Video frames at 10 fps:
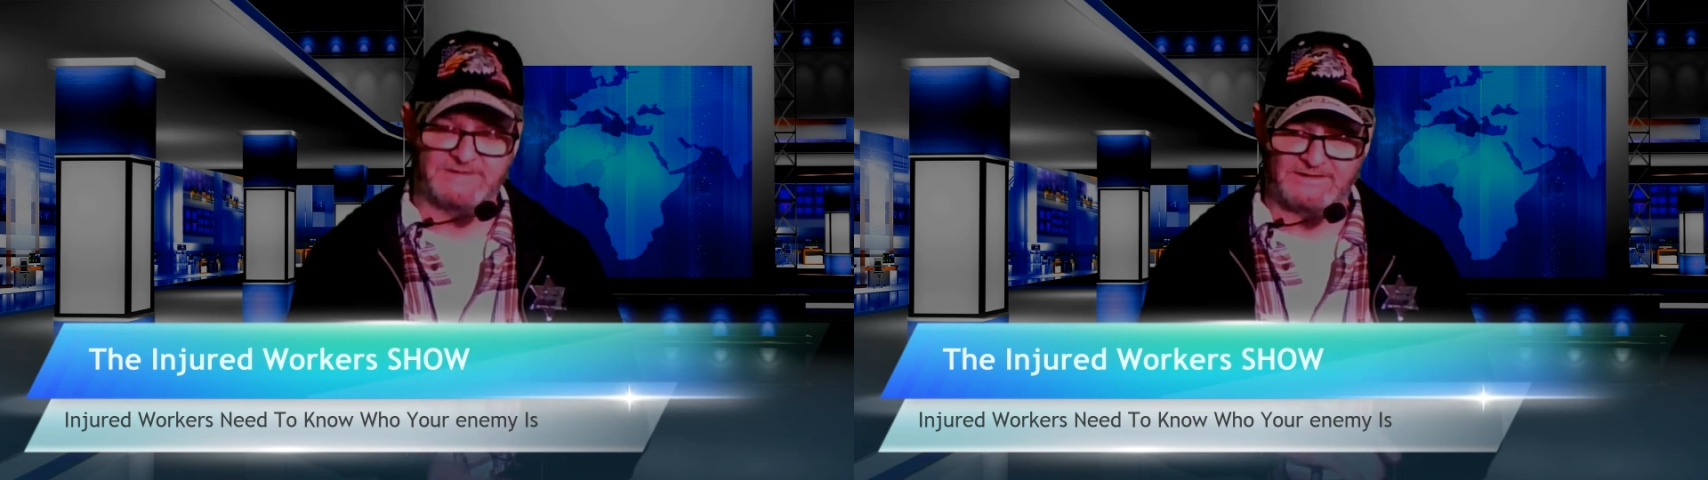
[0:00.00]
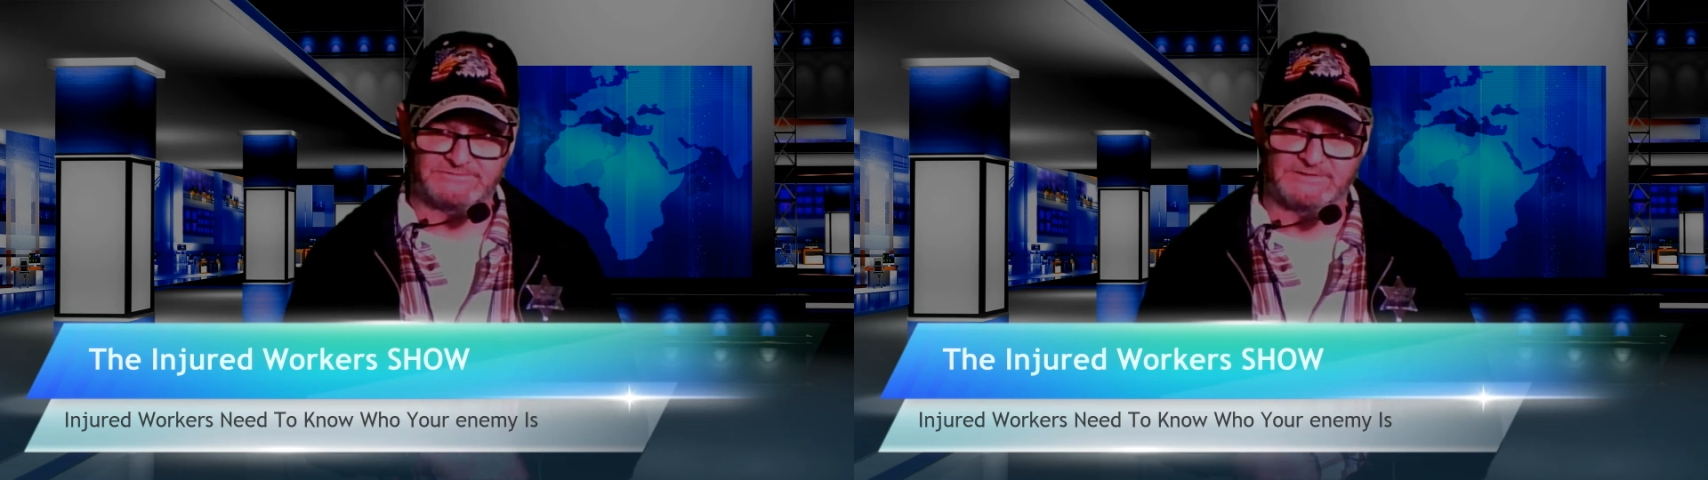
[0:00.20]

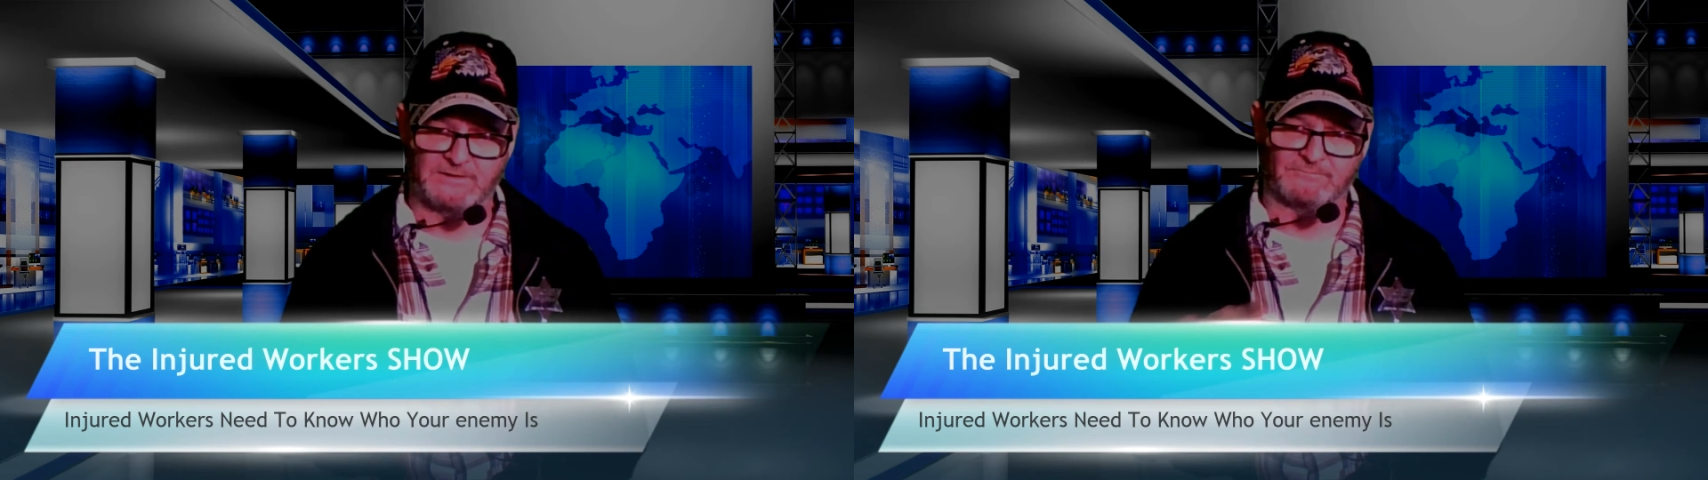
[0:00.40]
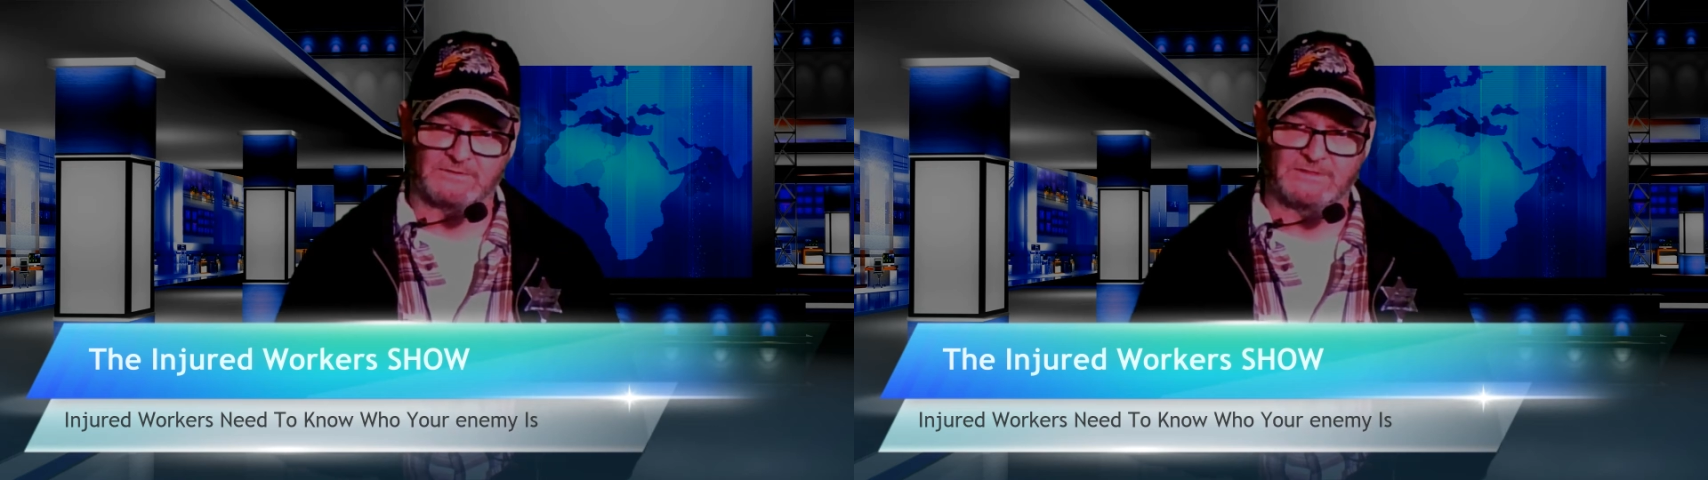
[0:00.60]
nationally
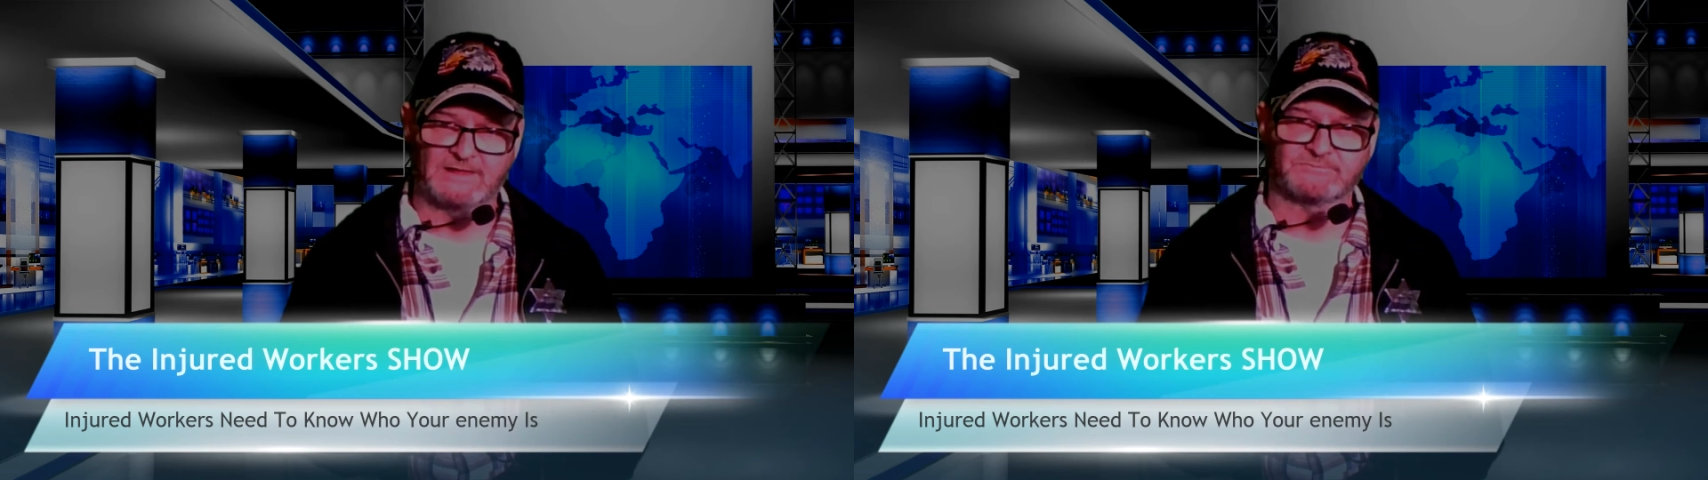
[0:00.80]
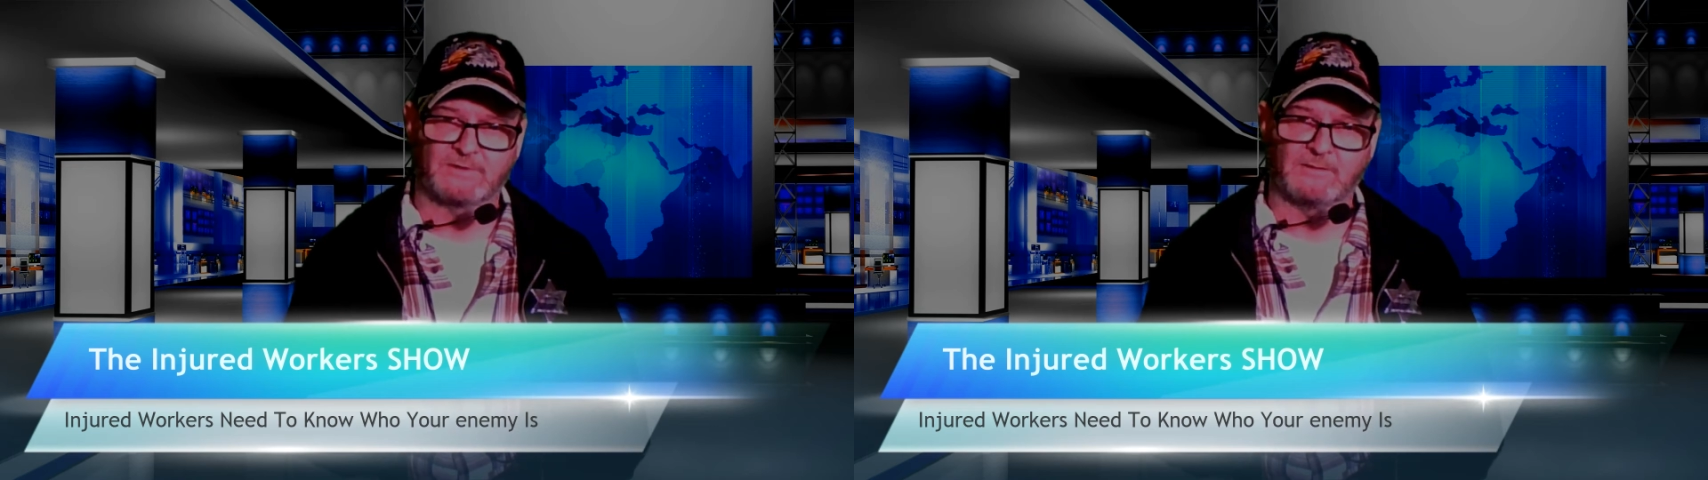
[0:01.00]
over the
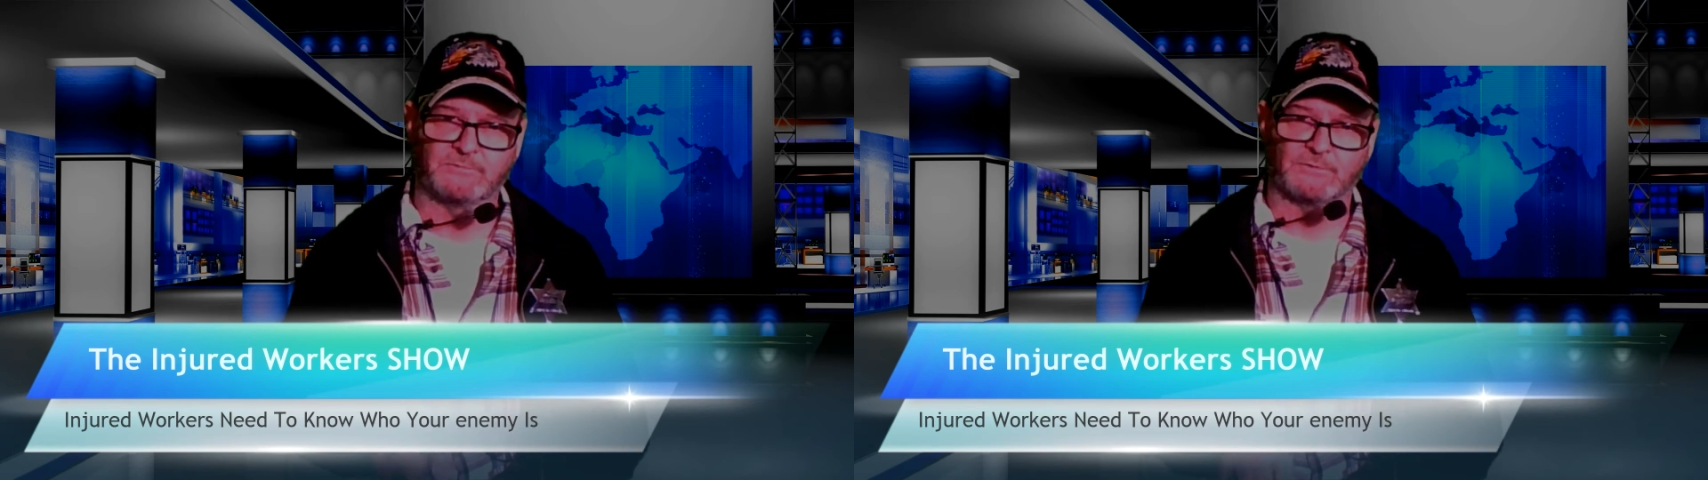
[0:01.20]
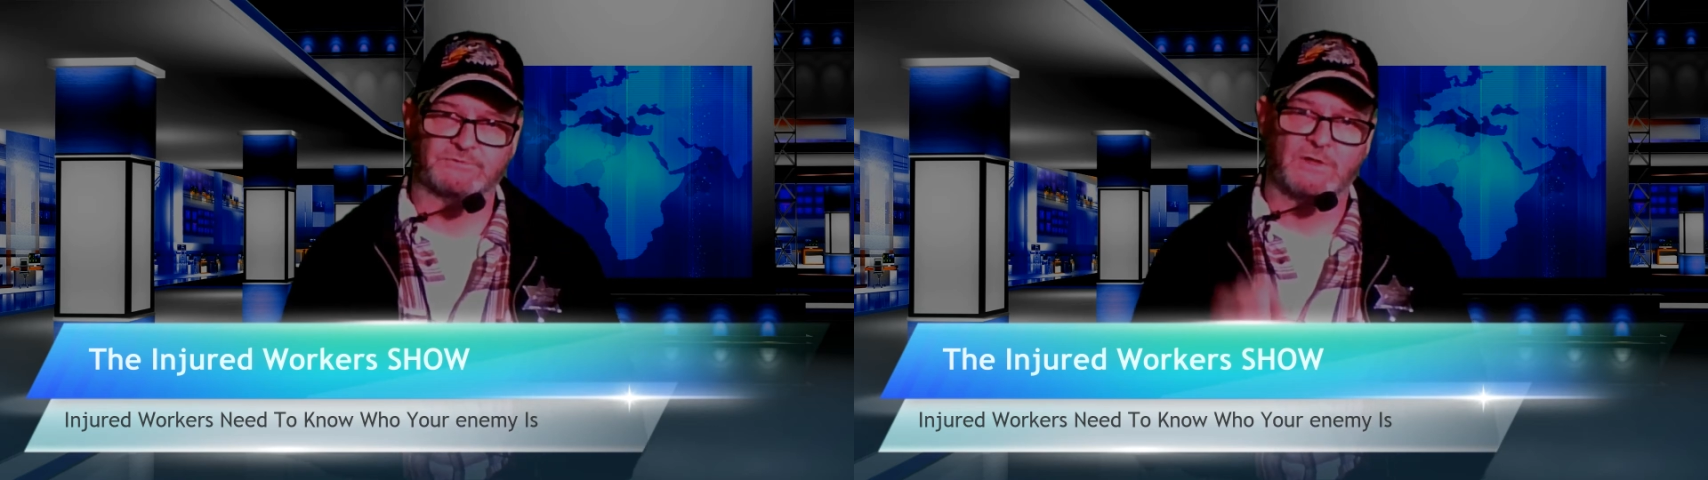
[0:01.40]
last 5
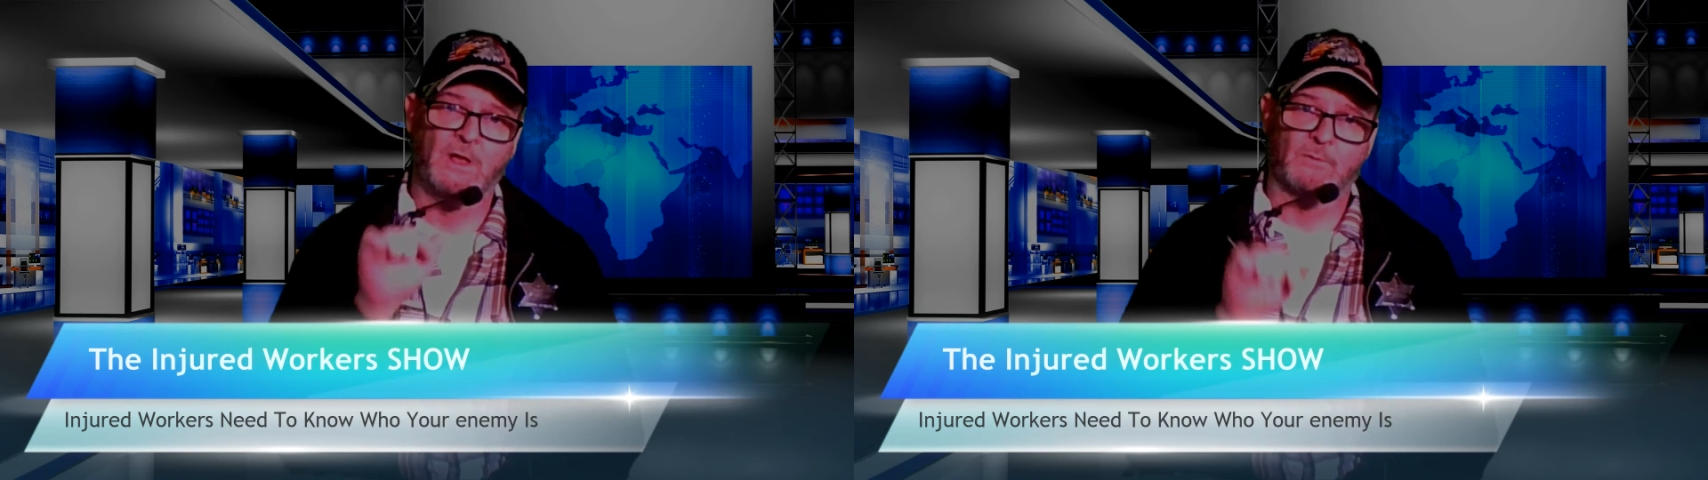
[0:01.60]
years,